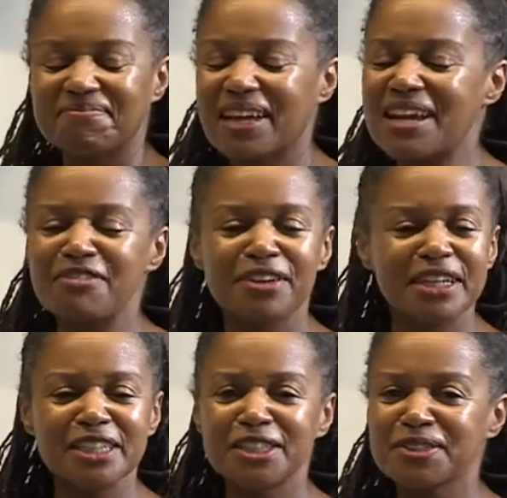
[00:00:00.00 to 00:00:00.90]
Never
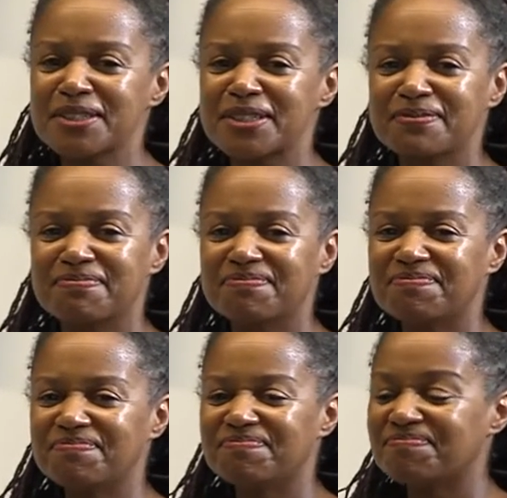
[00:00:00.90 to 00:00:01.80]
any juice,
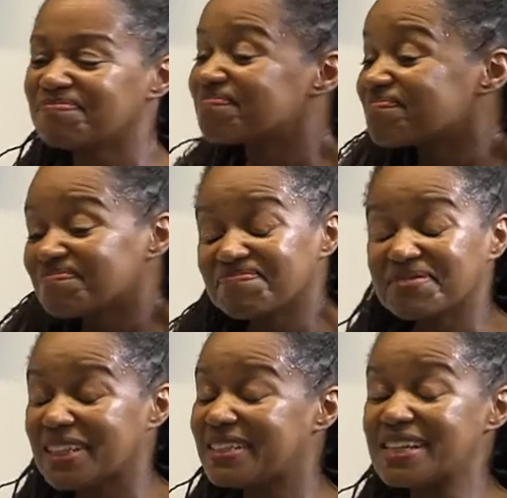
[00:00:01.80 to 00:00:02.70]

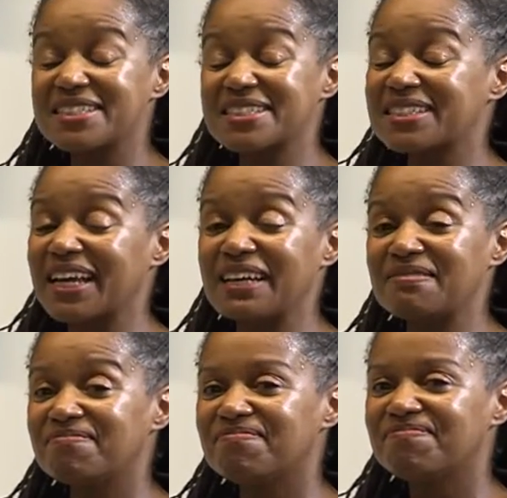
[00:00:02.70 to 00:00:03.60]
just the skin.
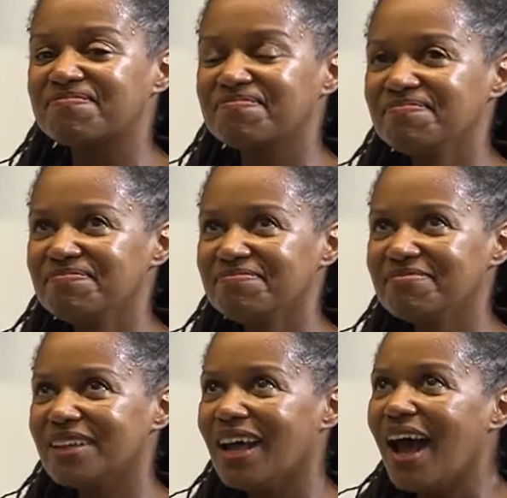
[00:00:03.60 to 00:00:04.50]

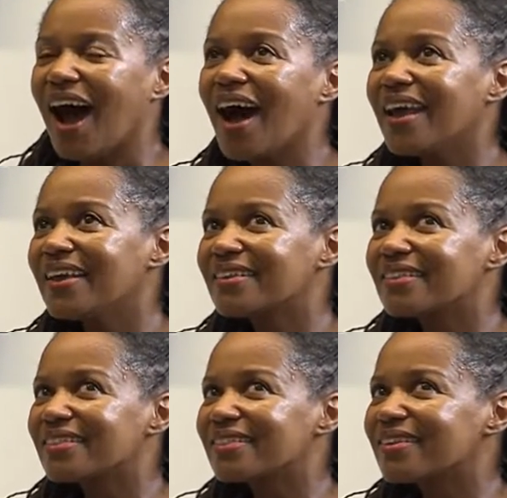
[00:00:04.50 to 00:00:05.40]
I
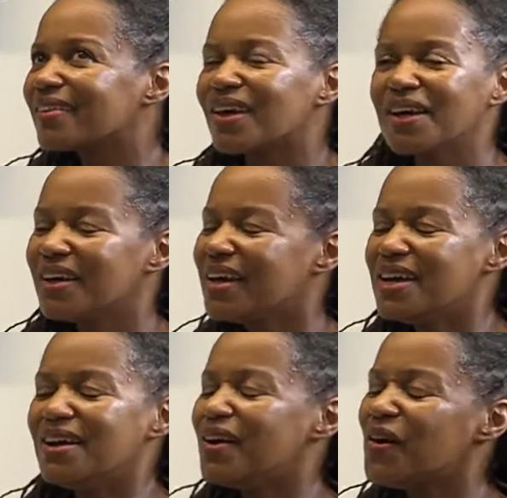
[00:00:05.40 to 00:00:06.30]

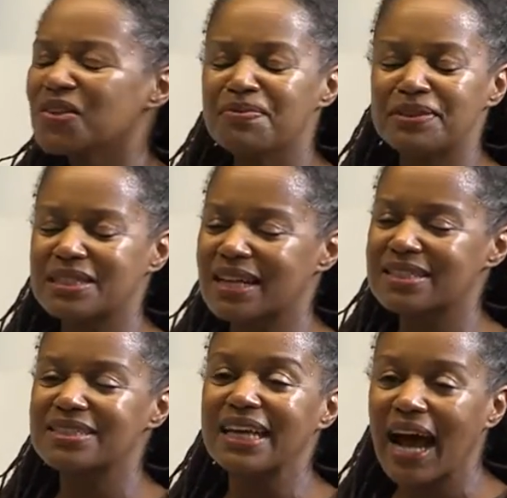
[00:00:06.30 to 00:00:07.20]
only
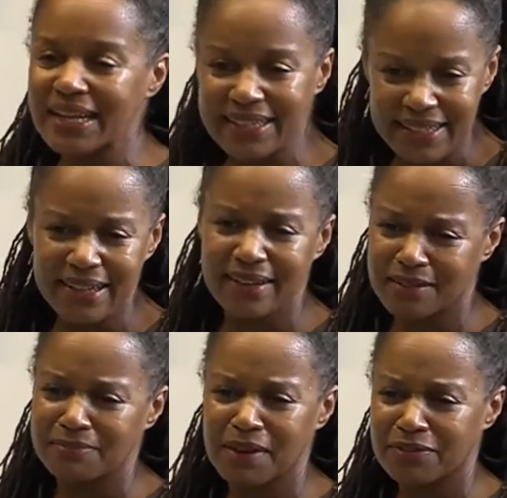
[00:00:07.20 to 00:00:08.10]
possessed the idea
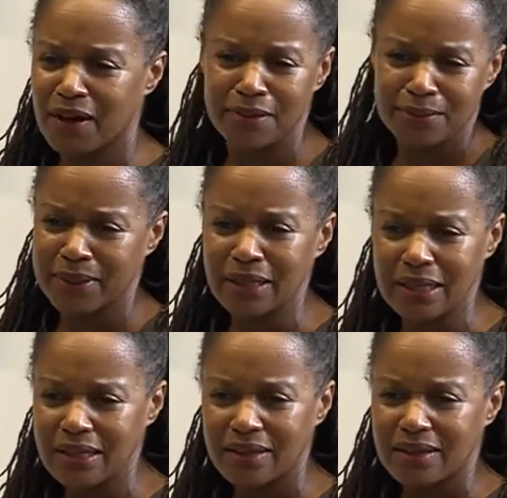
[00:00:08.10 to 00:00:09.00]
of my father, really.